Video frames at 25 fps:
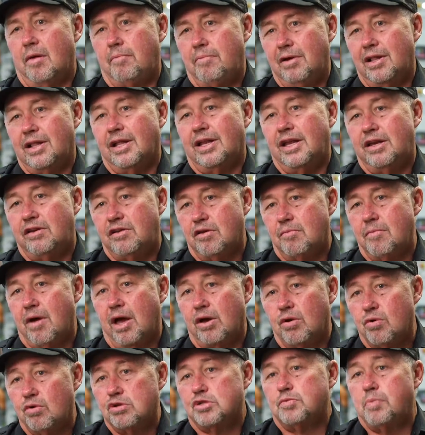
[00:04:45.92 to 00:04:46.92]
ability to
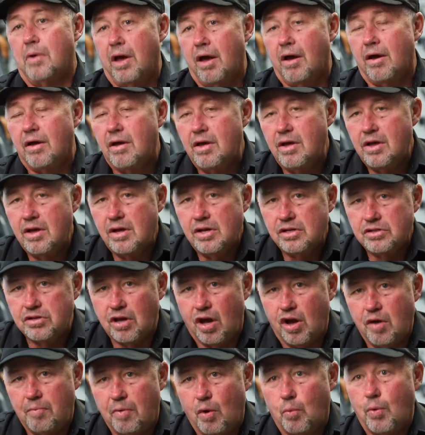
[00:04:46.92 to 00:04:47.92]
make horsepower.
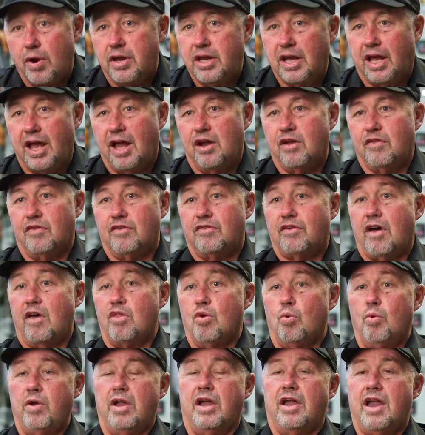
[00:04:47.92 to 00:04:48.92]
So, but when you get on, say,
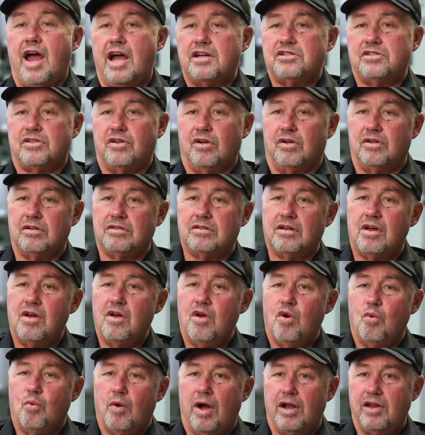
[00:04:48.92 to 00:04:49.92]
the Winter Nationals,
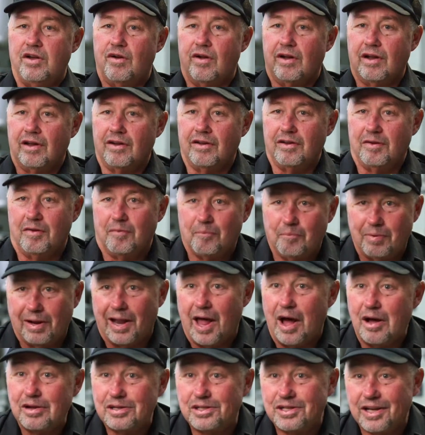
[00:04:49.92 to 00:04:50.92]
when you're at
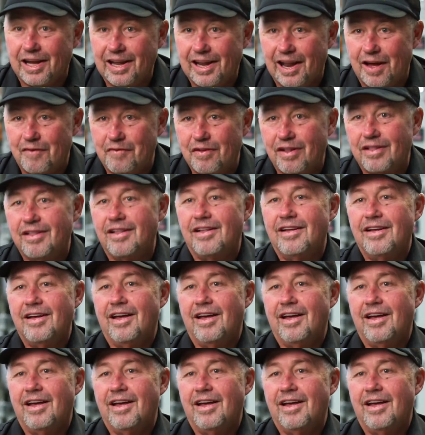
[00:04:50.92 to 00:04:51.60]
below sea level,